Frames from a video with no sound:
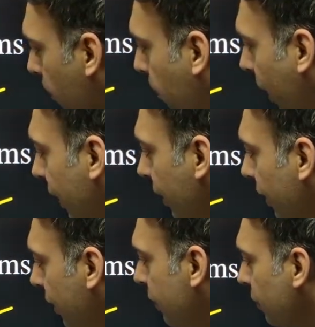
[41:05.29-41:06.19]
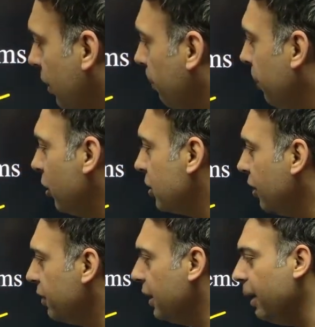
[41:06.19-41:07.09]
But because
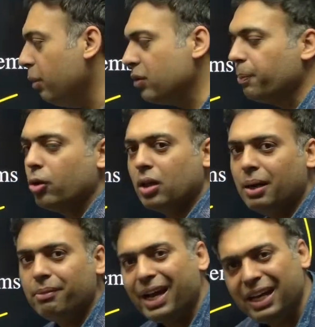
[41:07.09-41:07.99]
of the name of the program,